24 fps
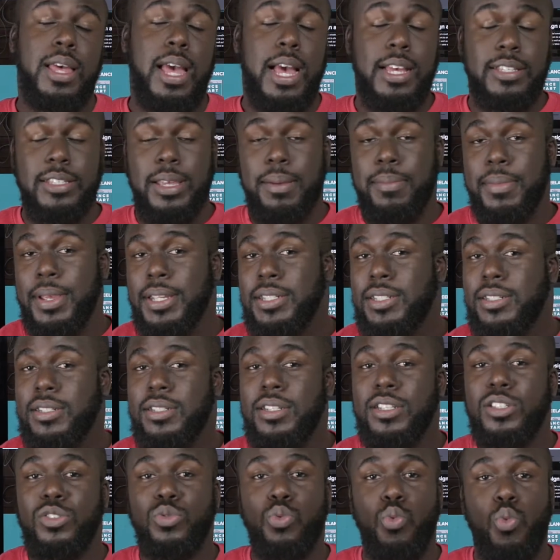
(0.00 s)
As I
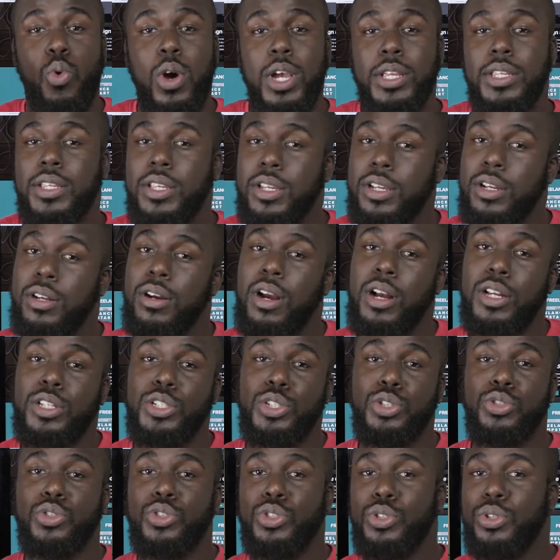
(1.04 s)
mentioned, it's one year on
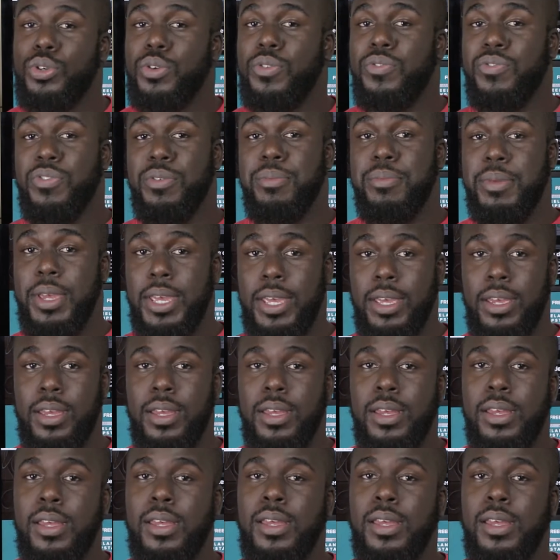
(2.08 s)
YouTube for me,